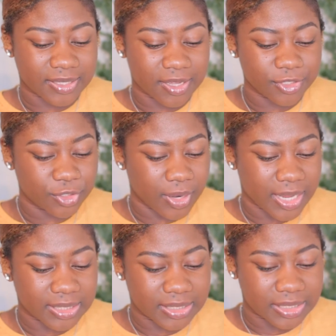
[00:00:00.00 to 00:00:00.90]

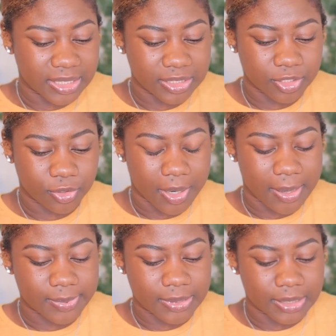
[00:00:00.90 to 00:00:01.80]
contrast stitch
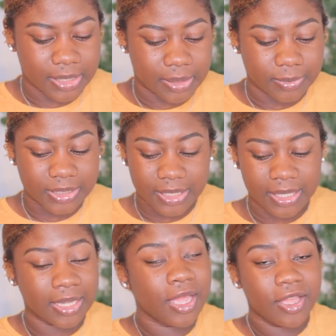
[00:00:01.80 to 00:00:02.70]
crop slim
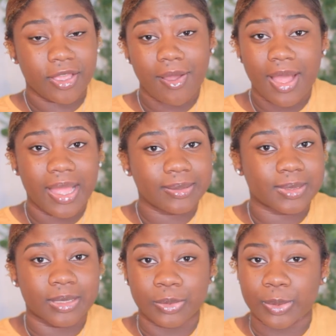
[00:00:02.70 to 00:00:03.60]
tee. Y'all, I
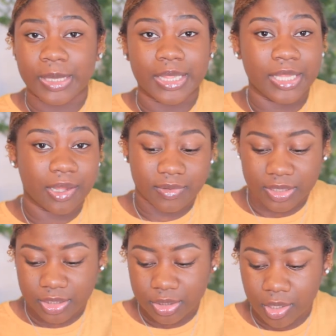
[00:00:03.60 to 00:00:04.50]
absolutely love
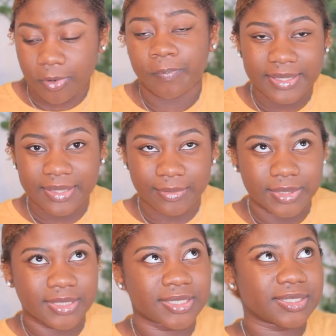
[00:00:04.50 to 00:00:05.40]
this shirt. It
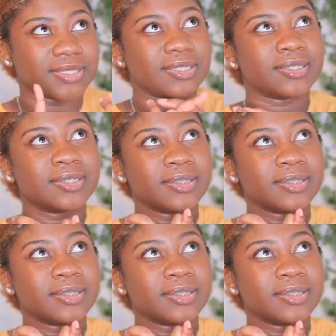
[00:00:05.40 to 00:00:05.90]
was the